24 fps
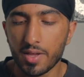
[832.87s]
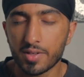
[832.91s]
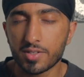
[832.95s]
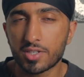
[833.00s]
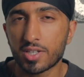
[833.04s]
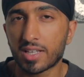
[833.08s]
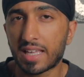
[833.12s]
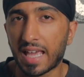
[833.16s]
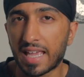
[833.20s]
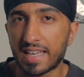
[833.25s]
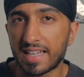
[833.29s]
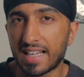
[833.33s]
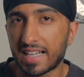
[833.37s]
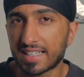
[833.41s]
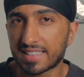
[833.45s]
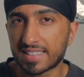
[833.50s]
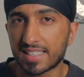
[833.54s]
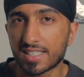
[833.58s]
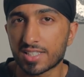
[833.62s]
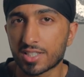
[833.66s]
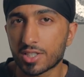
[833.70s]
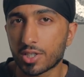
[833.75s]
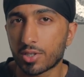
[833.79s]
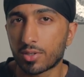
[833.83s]
to gain
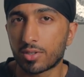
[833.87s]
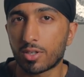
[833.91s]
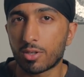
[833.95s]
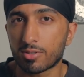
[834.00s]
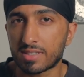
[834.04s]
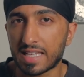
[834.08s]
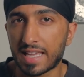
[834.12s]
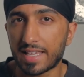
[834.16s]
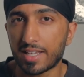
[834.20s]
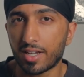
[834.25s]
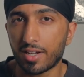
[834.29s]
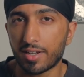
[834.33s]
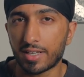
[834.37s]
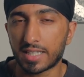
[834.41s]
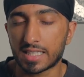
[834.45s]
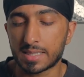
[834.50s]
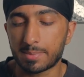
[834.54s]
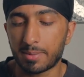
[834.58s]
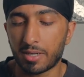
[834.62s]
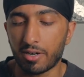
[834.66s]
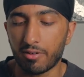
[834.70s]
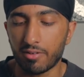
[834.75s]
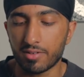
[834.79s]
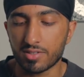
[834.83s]
access to those AI
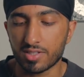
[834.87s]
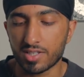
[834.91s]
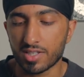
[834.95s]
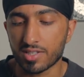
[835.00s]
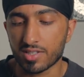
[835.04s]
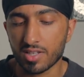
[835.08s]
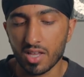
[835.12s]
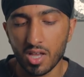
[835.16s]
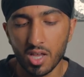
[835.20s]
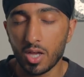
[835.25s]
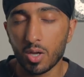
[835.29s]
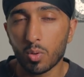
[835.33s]
experiences,